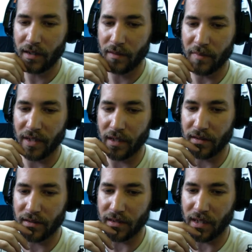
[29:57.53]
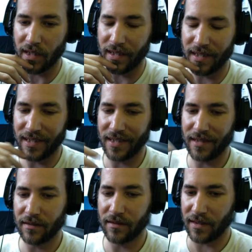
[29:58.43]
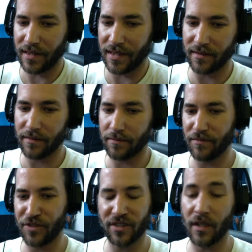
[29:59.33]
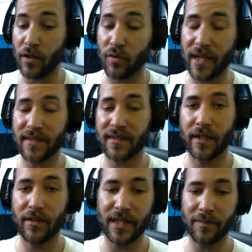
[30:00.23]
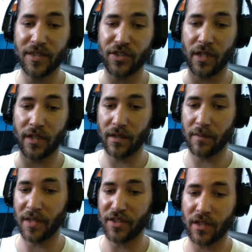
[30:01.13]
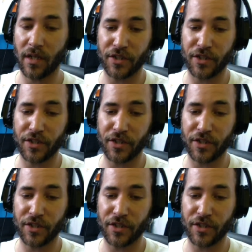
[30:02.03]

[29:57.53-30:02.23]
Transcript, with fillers: because uh, it is just a grayscale image on a bunch of color